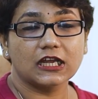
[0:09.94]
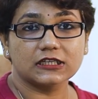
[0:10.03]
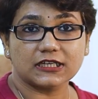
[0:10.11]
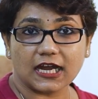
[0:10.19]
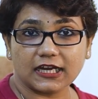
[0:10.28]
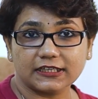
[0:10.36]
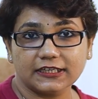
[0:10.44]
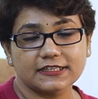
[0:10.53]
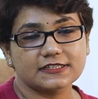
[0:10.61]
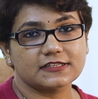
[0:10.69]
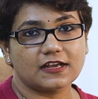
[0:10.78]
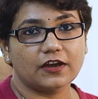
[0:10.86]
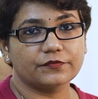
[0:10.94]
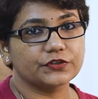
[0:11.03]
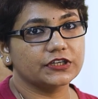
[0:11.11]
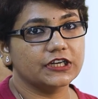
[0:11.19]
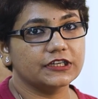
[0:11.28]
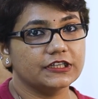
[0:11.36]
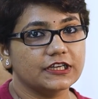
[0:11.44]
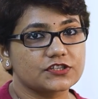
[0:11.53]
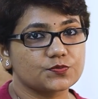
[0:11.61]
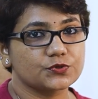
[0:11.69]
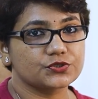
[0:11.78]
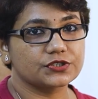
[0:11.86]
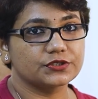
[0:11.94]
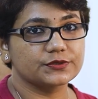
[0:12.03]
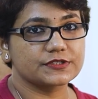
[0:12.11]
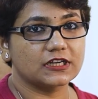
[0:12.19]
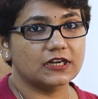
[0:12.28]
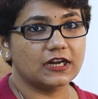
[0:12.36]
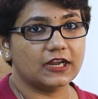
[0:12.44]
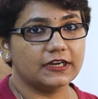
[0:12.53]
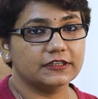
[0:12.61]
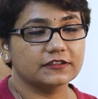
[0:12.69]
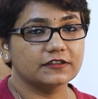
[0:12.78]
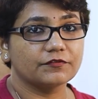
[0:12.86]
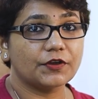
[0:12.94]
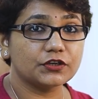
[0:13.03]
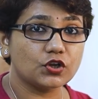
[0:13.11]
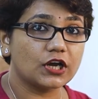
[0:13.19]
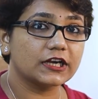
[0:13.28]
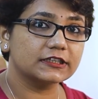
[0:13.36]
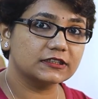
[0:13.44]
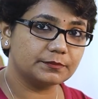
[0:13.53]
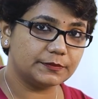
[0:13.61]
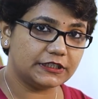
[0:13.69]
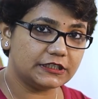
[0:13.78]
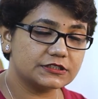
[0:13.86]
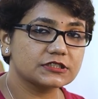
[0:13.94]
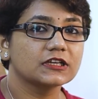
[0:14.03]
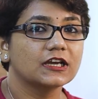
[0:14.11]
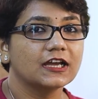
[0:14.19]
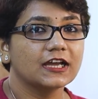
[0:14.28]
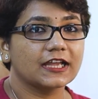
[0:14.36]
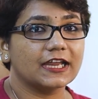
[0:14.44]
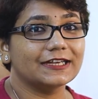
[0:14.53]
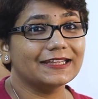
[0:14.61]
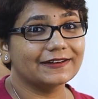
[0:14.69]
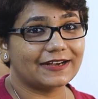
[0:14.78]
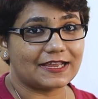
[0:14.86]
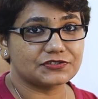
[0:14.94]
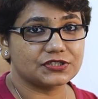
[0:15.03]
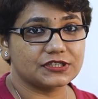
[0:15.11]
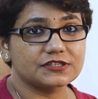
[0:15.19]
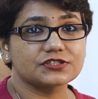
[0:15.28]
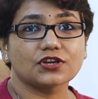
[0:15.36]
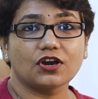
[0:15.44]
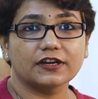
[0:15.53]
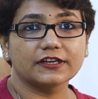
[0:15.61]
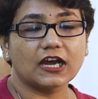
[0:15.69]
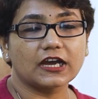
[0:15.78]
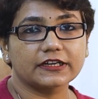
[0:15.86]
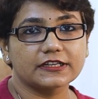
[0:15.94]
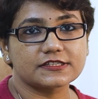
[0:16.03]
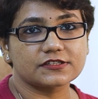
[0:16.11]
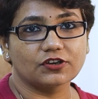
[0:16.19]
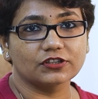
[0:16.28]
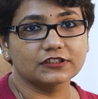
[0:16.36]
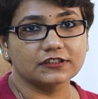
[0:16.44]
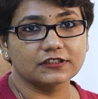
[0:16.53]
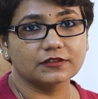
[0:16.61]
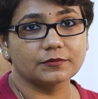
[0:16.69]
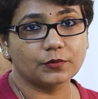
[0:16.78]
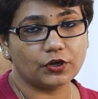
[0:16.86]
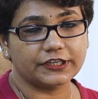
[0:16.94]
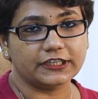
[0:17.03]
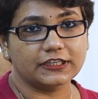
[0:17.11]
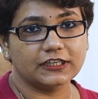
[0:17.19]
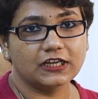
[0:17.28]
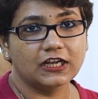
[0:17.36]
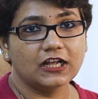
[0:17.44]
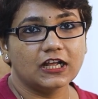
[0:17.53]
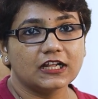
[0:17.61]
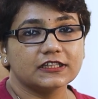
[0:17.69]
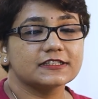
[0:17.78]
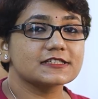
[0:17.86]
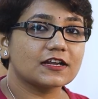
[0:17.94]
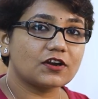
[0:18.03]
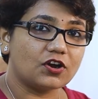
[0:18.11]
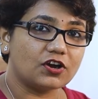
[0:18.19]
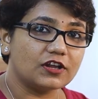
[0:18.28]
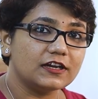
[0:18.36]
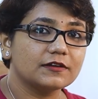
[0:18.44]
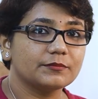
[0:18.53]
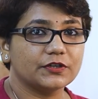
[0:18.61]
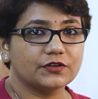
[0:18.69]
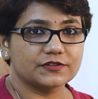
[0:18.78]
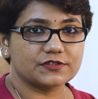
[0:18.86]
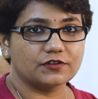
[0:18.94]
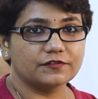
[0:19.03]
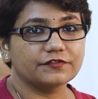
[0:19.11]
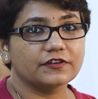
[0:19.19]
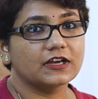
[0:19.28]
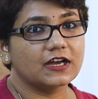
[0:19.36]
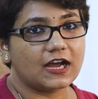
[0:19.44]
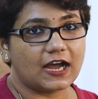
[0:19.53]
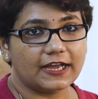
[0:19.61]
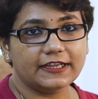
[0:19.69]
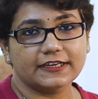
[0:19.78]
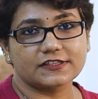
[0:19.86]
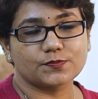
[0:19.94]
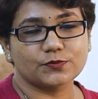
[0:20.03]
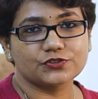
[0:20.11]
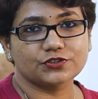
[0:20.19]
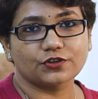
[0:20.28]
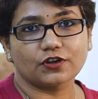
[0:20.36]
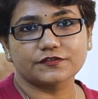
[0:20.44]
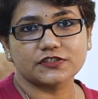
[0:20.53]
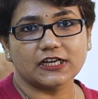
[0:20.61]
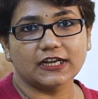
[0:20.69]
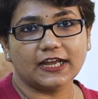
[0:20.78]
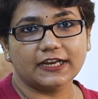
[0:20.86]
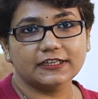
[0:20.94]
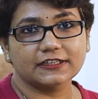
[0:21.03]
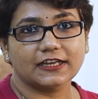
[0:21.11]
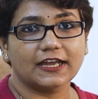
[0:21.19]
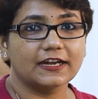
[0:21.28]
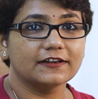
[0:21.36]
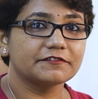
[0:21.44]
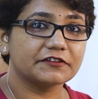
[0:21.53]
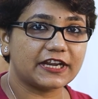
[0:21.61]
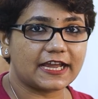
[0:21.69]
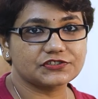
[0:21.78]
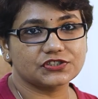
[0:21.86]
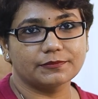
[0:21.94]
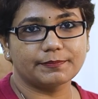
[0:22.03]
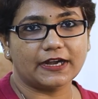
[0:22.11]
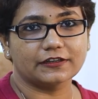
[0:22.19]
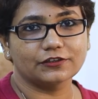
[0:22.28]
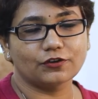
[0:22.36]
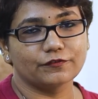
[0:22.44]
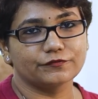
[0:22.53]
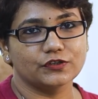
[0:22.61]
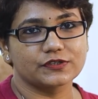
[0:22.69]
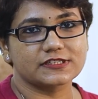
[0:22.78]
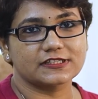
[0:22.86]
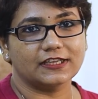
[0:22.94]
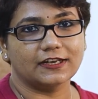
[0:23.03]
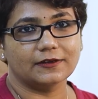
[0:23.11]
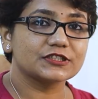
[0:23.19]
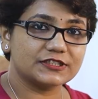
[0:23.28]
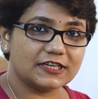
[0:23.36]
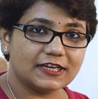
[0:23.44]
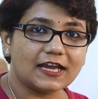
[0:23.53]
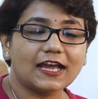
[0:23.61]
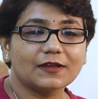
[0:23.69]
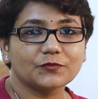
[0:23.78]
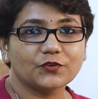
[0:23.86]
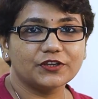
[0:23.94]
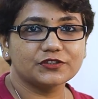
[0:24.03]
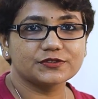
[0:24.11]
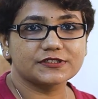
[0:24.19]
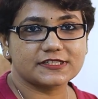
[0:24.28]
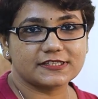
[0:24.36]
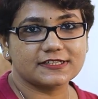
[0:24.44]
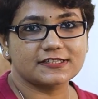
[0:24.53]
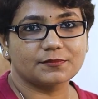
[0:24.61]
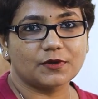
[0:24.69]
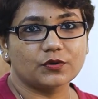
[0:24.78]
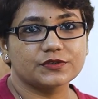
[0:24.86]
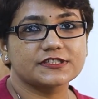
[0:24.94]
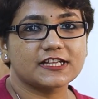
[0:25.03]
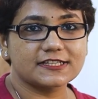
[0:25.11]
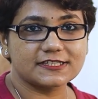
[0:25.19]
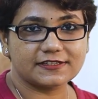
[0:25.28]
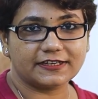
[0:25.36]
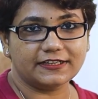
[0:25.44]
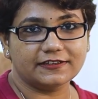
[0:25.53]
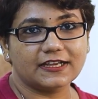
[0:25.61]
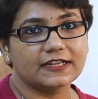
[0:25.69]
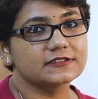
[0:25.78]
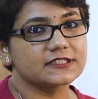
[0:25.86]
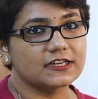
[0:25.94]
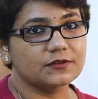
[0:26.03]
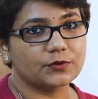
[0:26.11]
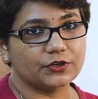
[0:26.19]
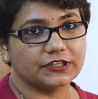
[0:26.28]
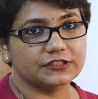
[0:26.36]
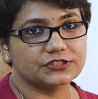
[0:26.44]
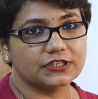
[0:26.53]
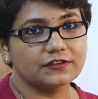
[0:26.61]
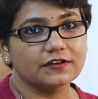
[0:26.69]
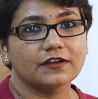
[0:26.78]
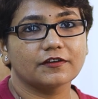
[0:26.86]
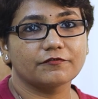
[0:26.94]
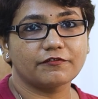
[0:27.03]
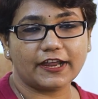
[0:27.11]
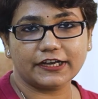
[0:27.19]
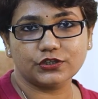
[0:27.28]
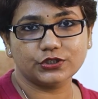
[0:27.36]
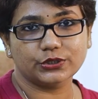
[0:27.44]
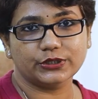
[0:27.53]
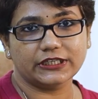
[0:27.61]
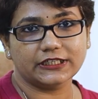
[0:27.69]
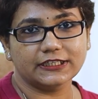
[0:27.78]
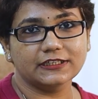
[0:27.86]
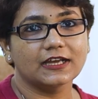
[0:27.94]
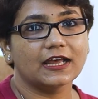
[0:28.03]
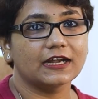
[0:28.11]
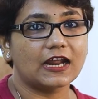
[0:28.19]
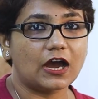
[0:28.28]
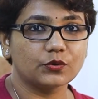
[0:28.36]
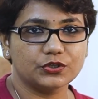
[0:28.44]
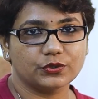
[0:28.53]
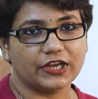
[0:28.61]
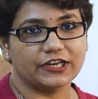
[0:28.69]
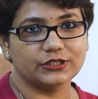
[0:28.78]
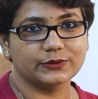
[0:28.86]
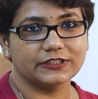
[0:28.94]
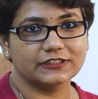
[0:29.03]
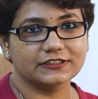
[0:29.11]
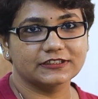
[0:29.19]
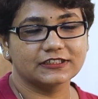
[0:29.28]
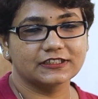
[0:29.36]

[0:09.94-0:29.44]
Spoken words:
darkness after getting exposure to sunlight, when you are at the beach getting rashes or darkness on the body. These are all because of high exposure of sunlight and reaction pattern of your skin. Today I am going to discuss about sunscreen and sun protection, why do you need it and how you can do it.